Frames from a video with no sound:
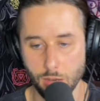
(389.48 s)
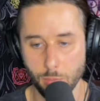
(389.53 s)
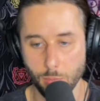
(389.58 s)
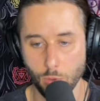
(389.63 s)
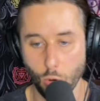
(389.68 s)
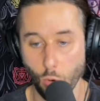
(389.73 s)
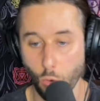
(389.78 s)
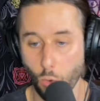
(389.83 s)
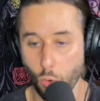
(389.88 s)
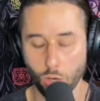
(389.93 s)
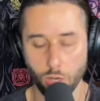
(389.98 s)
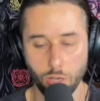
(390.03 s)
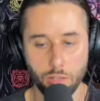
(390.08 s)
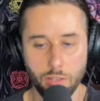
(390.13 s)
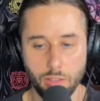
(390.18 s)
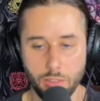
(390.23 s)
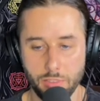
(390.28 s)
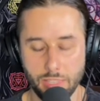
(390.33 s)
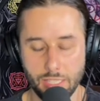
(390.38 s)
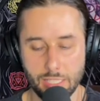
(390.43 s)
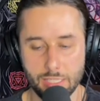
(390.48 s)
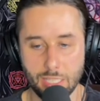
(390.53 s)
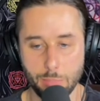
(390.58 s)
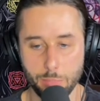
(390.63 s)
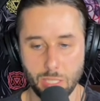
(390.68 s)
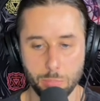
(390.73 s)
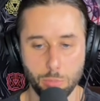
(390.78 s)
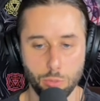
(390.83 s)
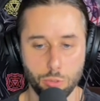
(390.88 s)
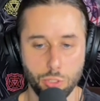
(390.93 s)
or things that
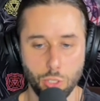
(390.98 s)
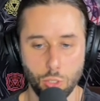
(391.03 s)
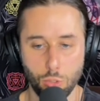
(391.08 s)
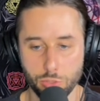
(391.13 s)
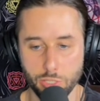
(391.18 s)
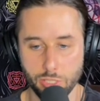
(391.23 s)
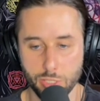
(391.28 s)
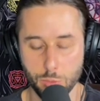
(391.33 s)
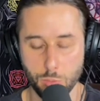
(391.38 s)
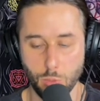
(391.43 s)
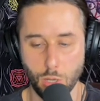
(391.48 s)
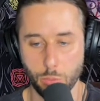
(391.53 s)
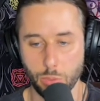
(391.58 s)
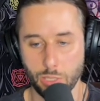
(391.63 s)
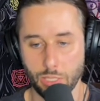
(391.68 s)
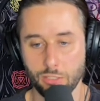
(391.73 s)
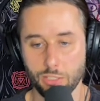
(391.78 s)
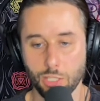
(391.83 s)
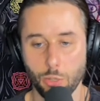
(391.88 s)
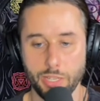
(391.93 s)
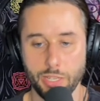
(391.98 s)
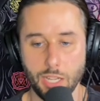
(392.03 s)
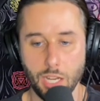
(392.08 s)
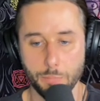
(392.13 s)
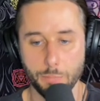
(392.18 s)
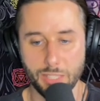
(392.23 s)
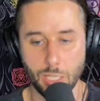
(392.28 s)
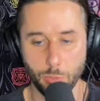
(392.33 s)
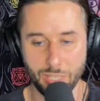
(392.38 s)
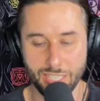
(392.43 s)
people told us while we were growing
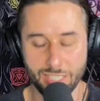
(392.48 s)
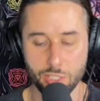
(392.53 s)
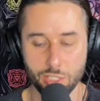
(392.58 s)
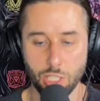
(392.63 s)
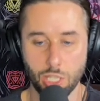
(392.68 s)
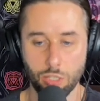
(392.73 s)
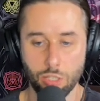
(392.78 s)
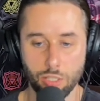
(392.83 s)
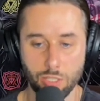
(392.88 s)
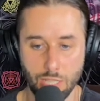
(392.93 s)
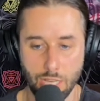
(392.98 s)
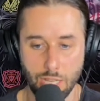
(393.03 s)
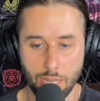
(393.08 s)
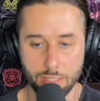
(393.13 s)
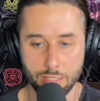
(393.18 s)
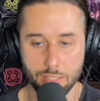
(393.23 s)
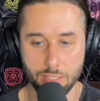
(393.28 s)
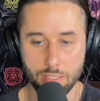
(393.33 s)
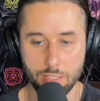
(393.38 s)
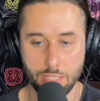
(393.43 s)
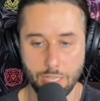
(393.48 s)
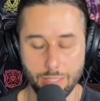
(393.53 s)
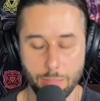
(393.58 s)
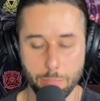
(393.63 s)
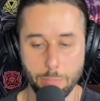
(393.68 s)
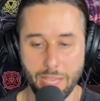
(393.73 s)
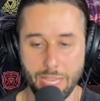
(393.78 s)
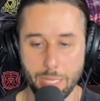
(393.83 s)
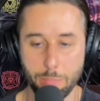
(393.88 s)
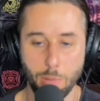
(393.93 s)
up that we internalized and then
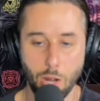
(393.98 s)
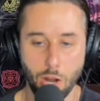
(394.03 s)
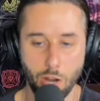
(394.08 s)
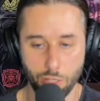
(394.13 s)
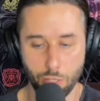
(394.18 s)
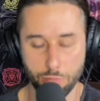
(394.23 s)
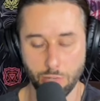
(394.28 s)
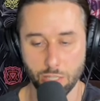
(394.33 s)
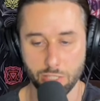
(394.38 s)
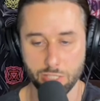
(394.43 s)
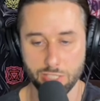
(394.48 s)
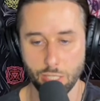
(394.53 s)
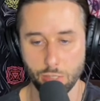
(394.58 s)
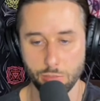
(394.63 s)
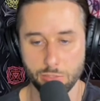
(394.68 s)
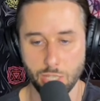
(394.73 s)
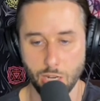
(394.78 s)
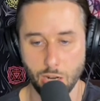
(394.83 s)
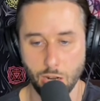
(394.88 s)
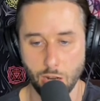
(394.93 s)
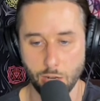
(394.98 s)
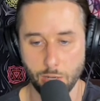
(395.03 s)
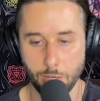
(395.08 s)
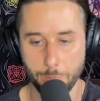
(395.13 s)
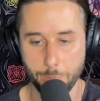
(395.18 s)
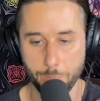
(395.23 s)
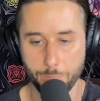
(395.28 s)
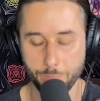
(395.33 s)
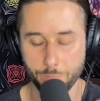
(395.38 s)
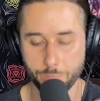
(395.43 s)
made part of our self-talk.
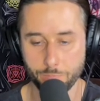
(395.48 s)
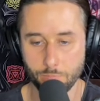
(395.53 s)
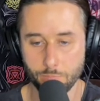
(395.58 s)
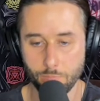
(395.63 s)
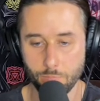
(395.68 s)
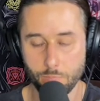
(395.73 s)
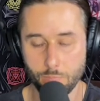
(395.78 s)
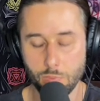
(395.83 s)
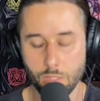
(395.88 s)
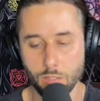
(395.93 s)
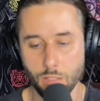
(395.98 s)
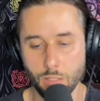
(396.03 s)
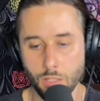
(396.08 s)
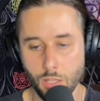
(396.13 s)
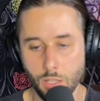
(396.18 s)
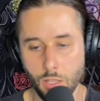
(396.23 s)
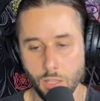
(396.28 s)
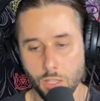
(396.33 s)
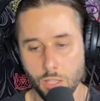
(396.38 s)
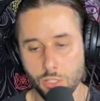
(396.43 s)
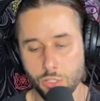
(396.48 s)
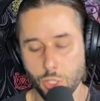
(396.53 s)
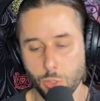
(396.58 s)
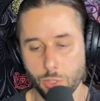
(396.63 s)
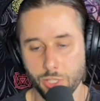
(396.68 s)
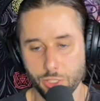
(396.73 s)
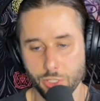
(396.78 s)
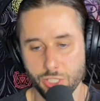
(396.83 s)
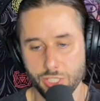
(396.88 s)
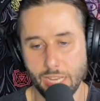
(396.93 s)
So
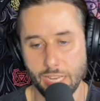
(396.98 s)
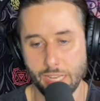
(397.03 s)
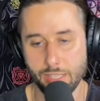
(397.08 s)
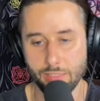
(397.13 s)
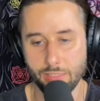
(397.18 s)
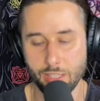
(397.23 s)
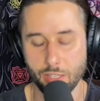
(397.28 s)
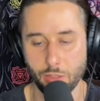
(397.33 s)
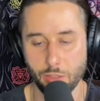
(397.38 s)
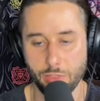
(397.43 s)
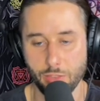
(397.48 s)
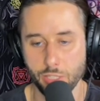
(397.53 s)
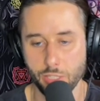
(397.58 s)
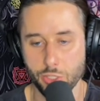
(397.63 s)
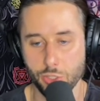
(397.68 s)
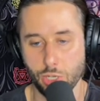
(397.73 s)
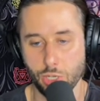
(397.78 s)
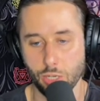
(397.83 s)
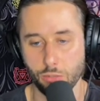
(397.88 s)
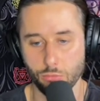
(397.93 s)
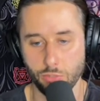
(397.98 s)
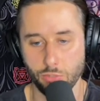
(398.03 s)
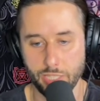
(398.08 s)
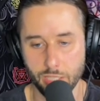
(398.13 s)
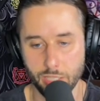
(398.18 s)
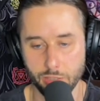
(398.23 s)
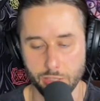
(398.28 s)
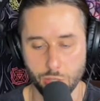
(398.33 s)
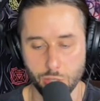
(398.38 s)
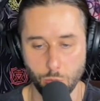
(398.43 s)
understanding that our thoughts are not
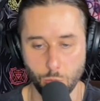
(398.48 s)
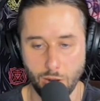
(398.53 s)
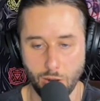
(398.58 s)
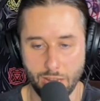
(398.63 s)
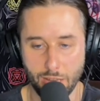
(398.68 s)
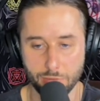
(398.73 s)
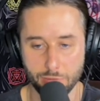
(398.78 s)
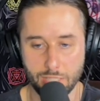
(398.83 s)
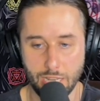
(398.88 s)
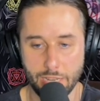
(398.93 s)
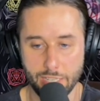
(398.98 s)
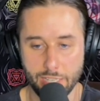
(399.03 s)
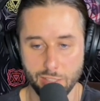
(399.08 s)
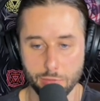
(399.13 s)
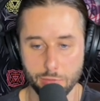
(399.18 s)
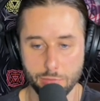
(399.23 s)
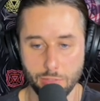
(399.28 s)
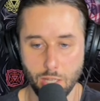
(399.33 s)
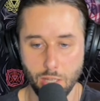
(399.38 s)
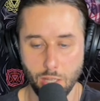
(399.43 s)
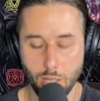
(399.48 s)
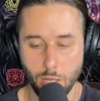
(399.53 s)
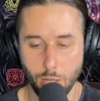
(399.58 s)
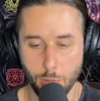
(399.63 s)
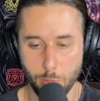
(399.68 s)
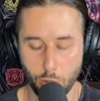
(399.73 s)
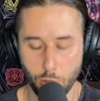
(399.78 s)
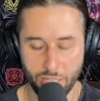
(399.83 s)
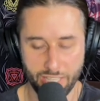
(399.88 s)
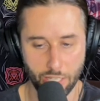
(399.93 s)
real is a way of kind of
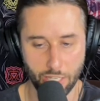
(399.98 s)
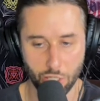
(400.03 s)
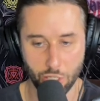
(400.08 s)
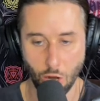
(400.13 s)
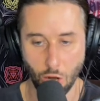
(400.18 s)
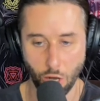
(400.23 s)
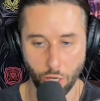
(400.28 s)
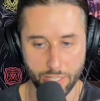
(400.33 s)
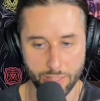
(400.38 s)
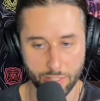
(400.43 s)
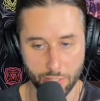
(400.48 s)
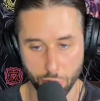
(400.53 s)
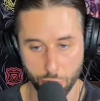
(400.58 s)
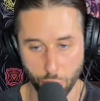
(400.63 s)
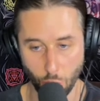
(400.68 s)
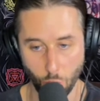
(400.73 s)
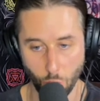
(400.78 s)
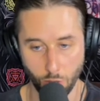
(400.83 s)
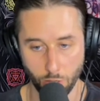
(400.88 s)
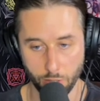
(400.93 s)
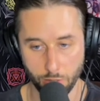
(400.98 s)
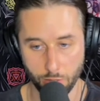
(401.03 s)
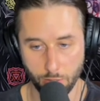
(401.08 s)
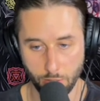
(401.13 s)
putting a guard at the door